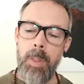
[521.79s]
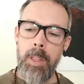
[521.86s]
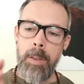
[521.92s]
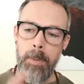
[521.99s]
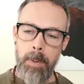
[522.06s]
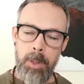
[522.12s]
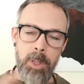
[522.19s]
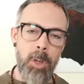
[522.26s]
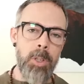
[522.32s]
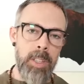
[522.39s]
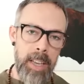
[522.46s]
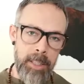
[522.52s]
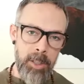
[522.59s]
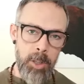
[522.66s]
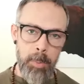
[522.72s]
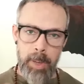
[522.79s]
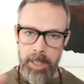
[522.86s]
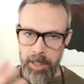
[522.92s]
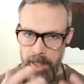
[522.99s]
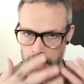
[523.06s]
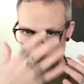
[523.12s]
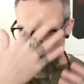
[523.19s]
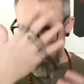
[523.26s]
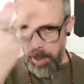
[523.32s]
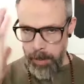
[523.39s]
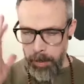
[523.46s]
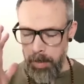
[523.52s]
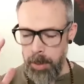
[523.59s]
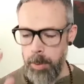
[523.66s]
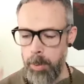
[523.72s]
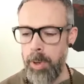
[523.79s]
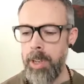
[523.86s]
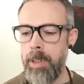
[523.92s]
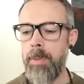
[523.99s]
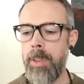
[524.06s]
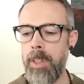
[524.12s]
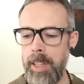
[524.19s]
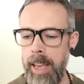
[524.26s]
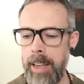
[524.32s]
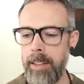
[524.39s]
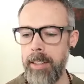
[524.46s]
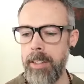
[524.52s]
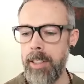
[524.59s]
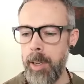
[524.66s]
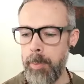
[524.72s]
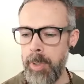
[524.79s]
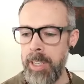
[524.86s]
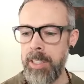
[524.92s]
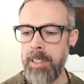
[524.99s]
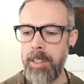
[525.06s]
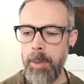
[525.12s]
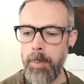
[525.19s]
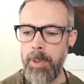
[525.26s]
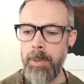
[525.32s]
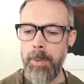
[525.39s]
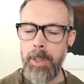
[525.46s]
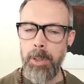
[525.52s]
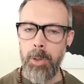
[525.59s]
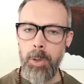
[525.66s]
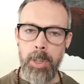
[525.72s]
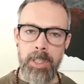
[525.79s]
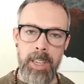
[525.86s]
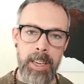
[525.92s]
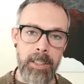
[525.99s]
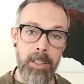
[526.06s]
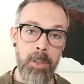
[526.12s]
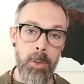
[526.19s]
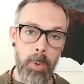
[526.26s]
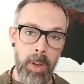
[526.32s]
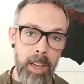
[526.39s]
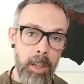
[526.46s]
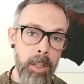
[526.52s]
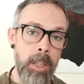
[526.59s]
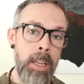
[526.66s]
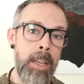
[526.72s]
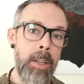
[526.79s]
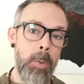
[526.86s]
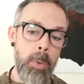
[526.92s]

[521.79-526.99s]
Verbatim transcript: if you socialize too much, that's maybe where you feel that numbness in the prefrontal cortex as well,